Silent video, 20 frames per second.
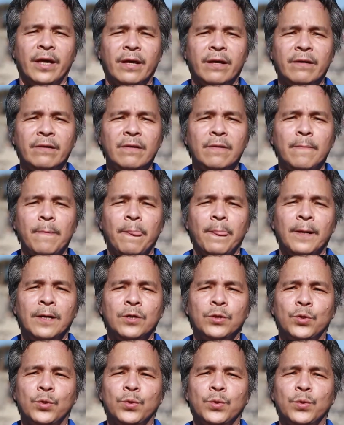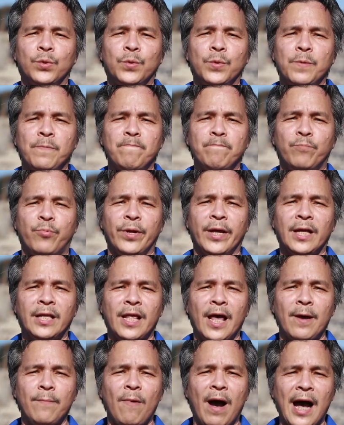here to
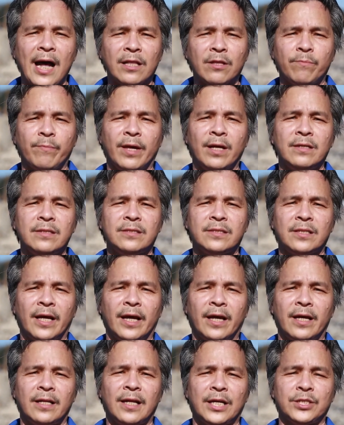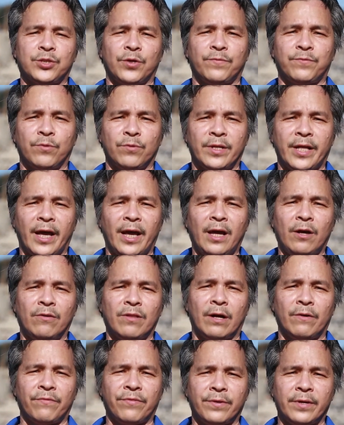bring them hot meals, and as of today,
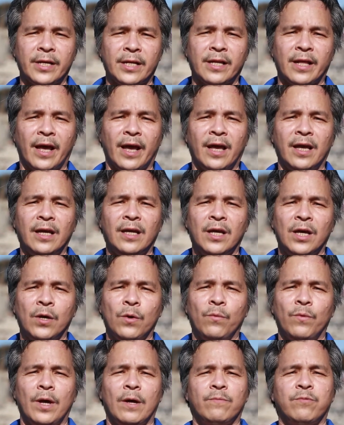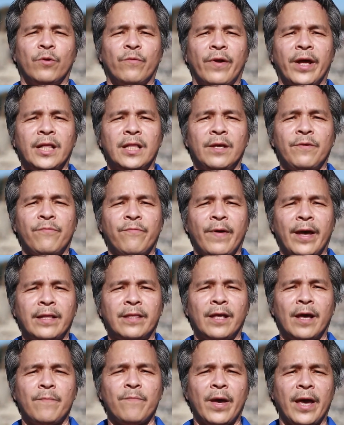on our third day, we have already
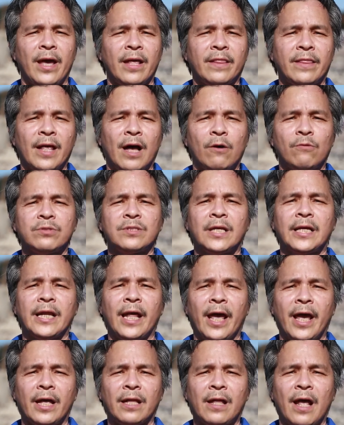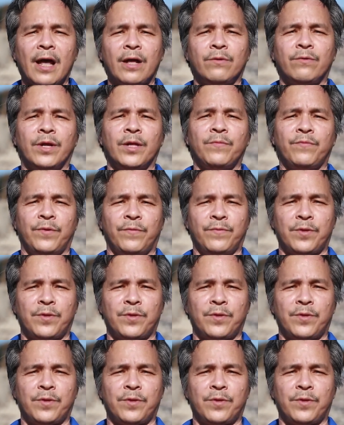fed them 8,850